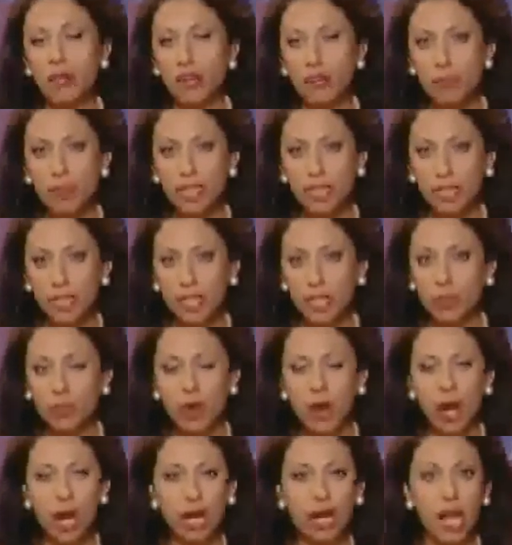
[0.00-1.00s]
The movement in
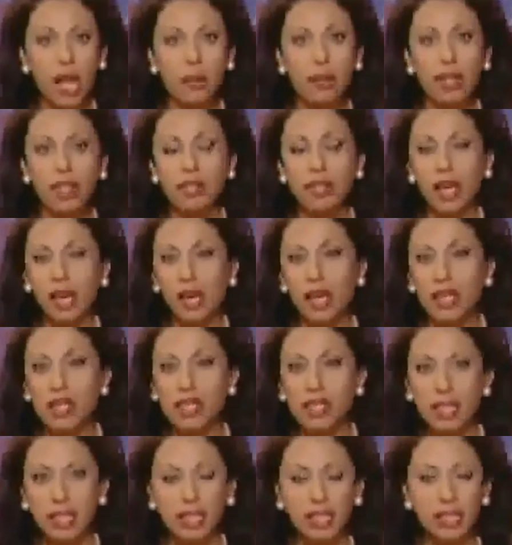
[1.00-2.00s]
Iran, I mean, they are
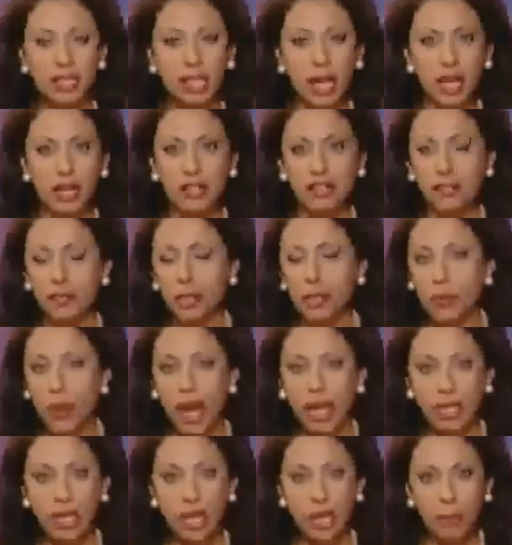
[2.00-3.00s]
sick and tired of
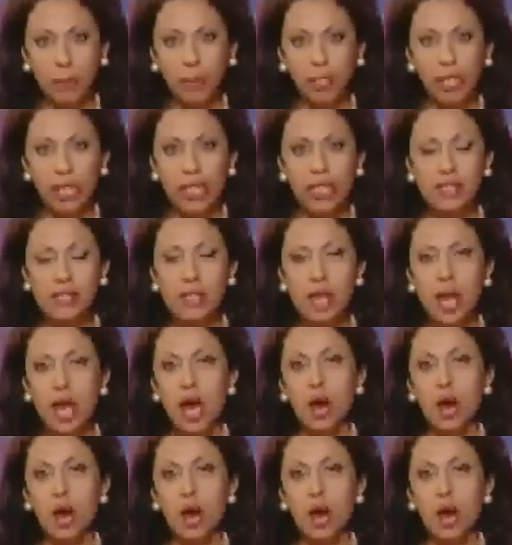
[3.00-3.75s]
morality police.